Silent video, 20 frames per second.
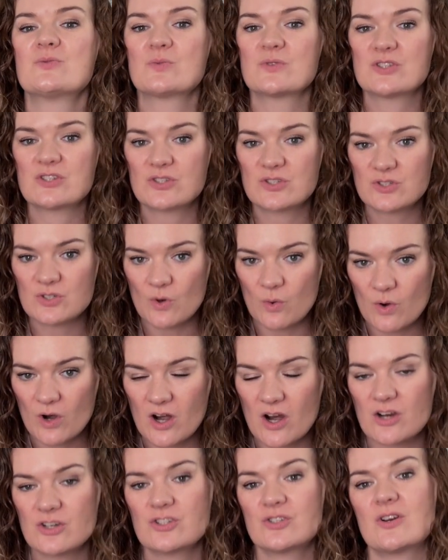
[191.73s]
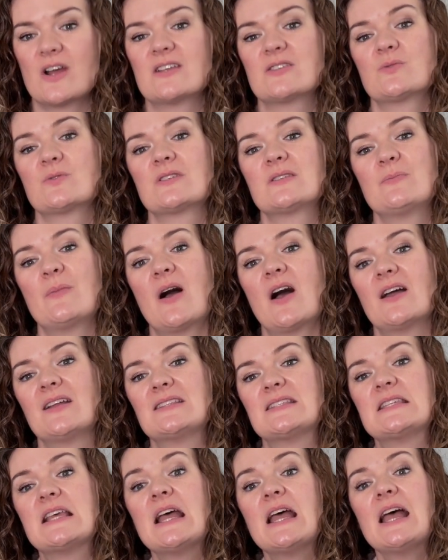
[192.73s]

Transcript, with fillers: restore our stress response